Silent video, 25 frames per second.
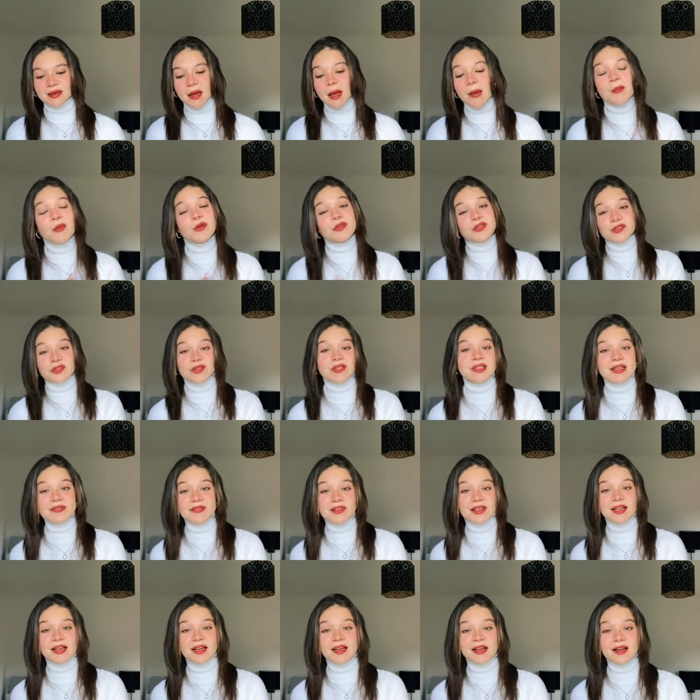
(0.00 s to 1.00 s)
I'm also
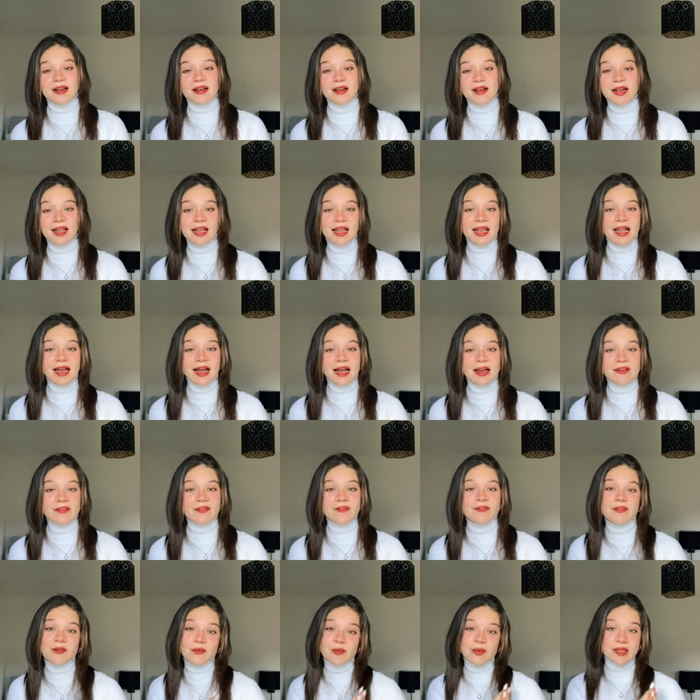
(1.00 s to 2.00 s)
living a
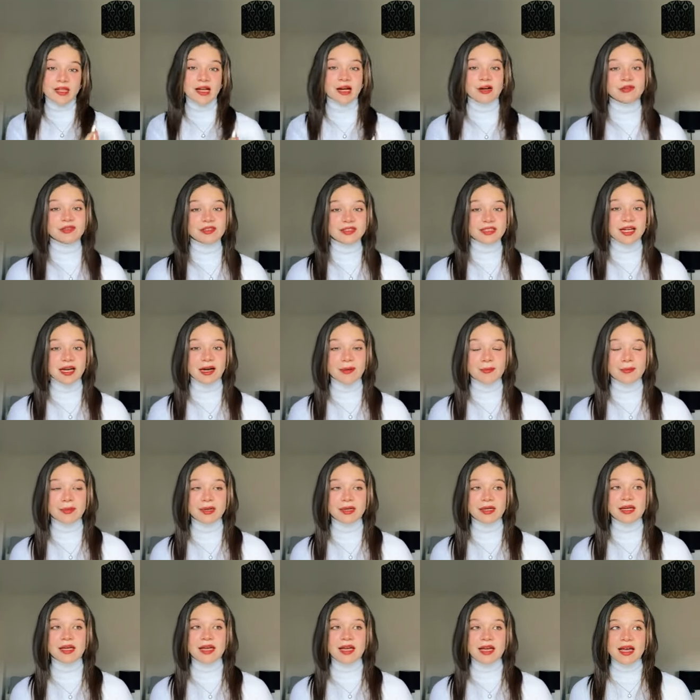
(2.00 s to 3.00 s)
life without
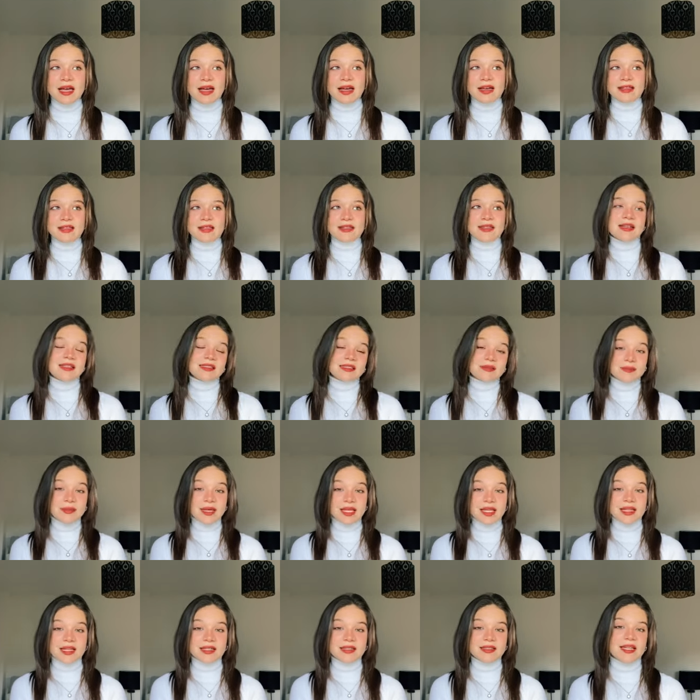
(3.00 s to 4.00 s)
them, and it doesn't
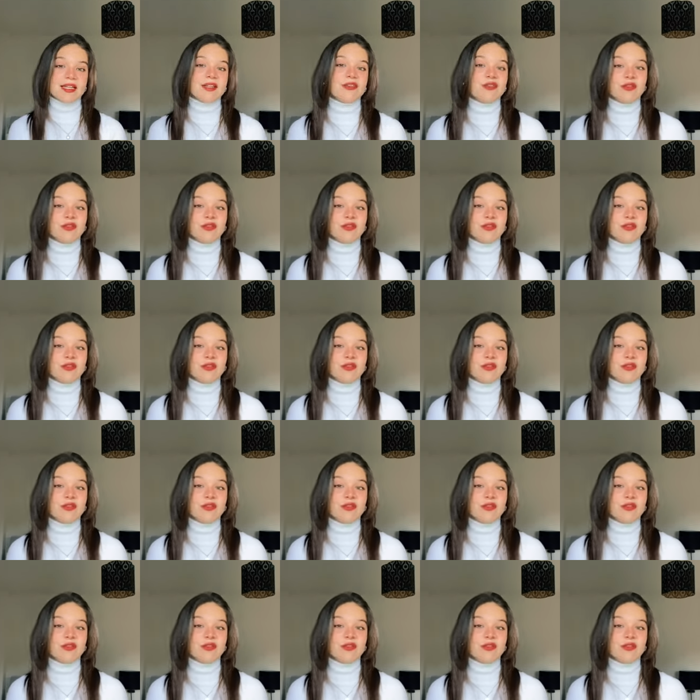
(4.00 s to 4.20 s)
mean that